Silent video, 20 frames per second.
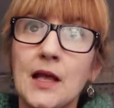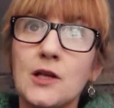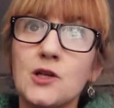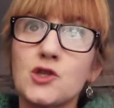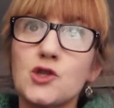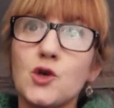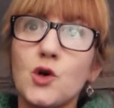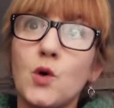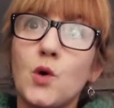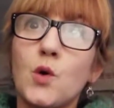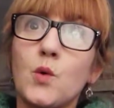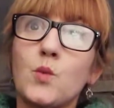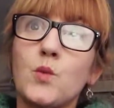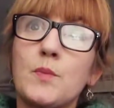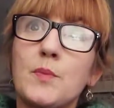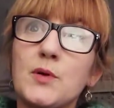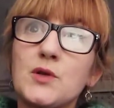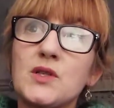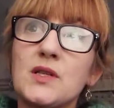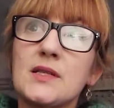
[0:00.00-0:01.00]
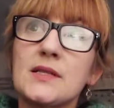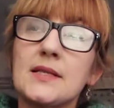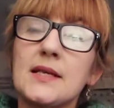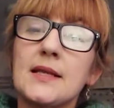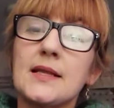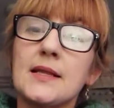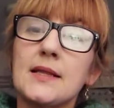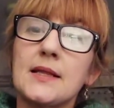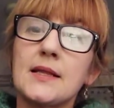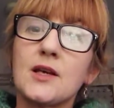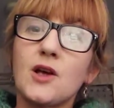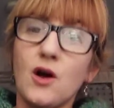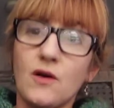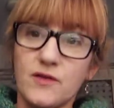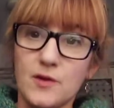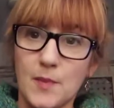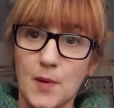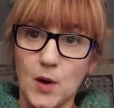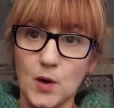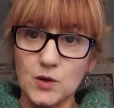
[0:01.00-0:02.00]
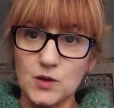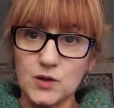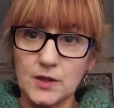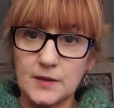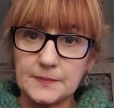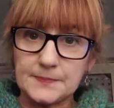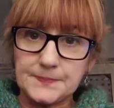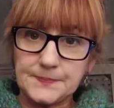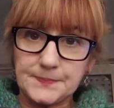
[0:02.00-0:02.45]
so we put it in the coffee pot,